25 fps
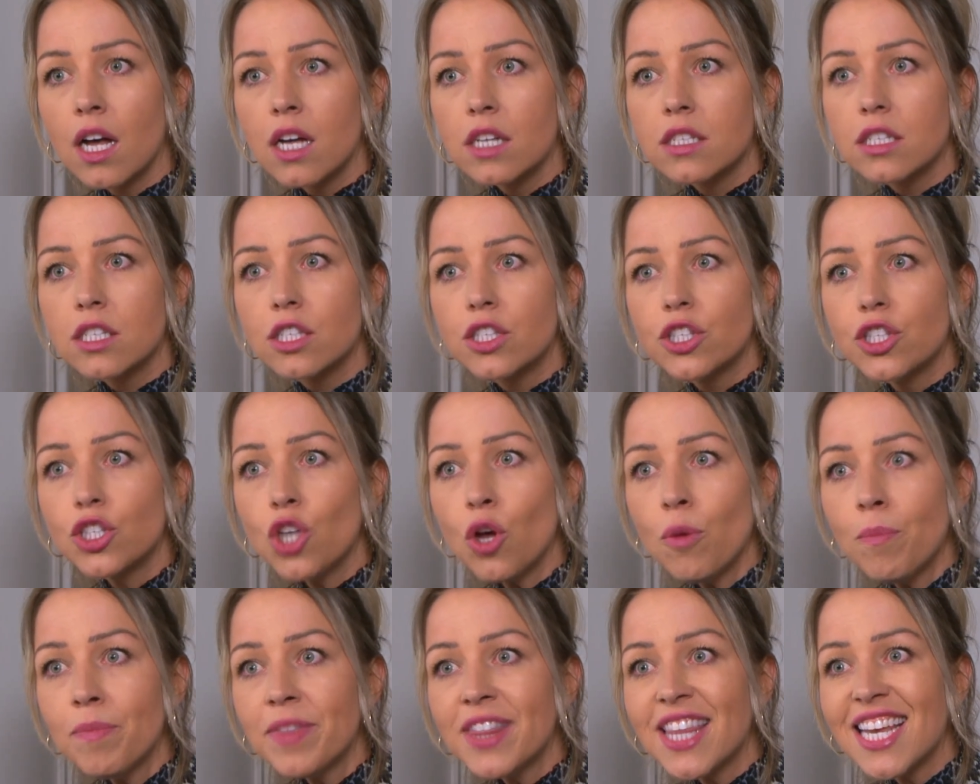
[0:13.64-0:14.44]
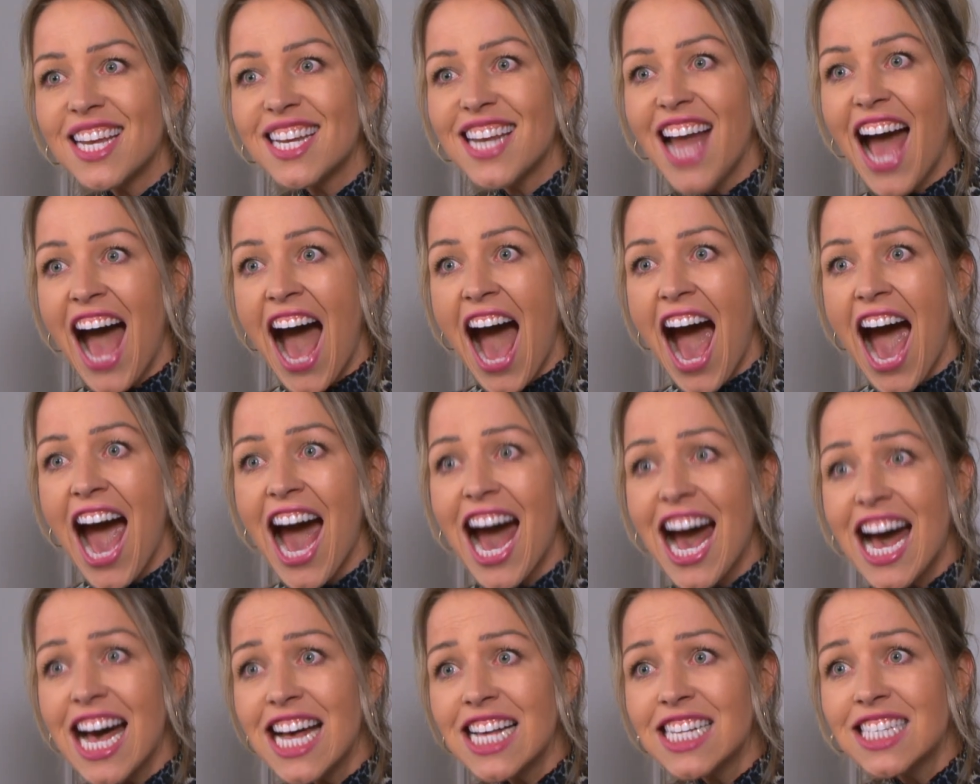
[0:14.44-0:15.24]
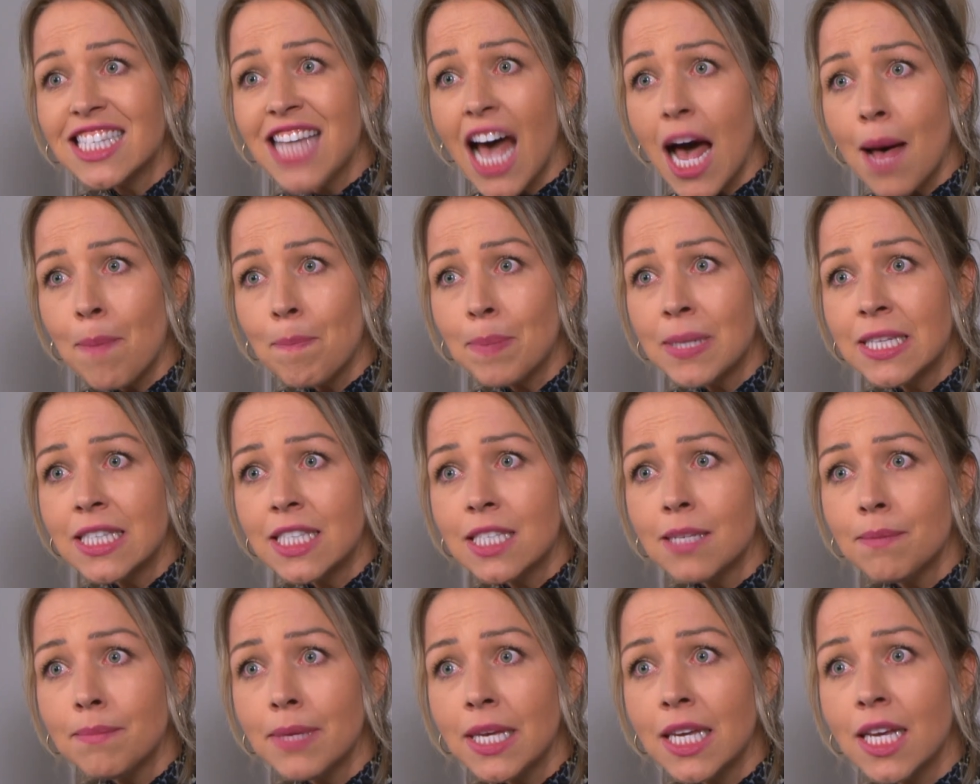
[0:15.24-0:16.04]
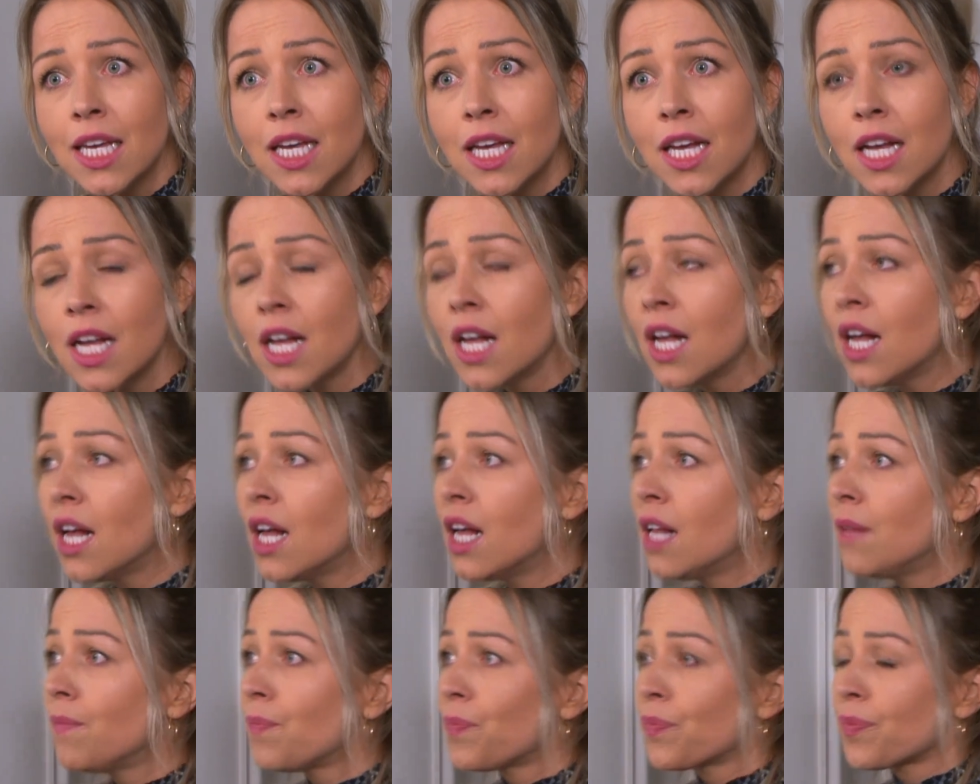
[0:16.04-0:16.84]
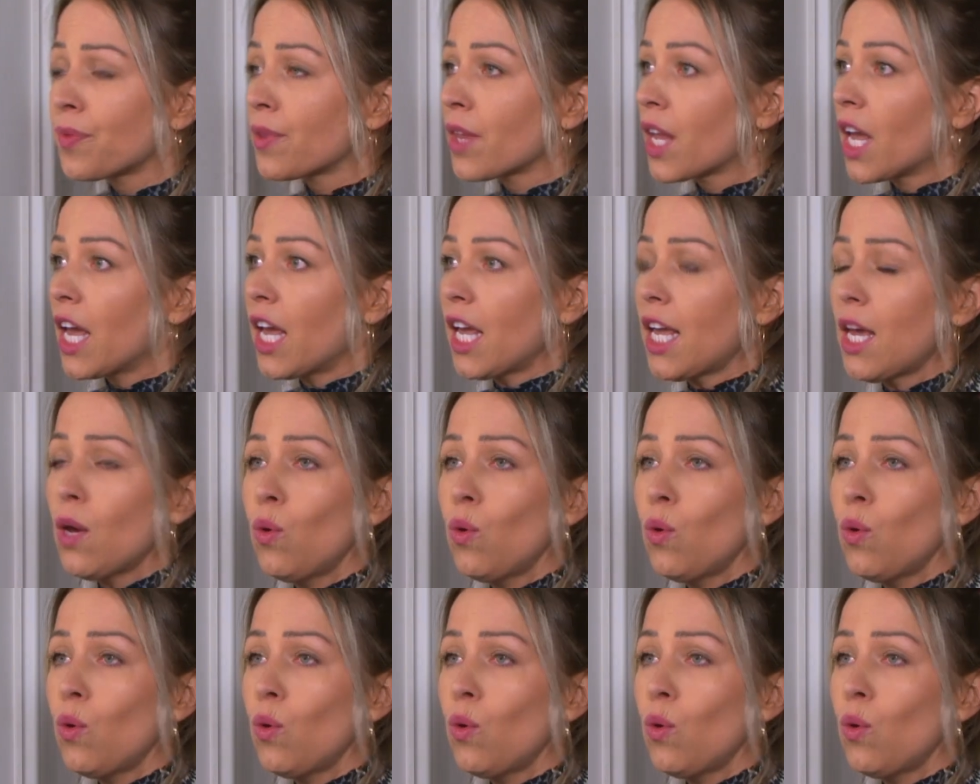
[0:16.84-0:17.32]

Something has happened to me.